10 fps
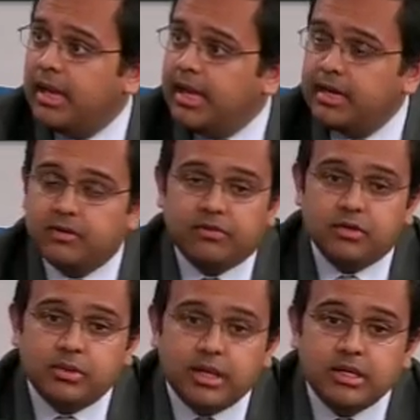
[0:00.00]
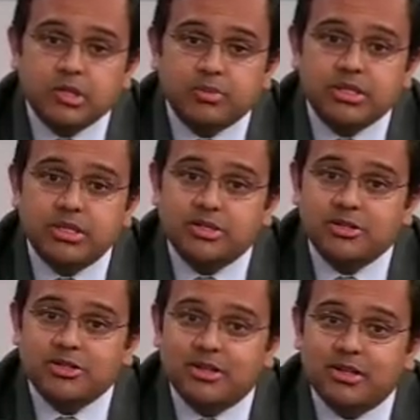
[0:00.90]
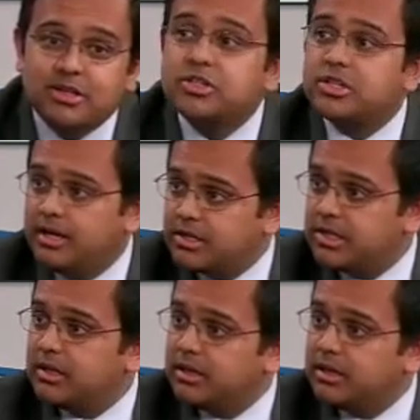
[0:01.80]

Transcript: and for doing these procedures is changing.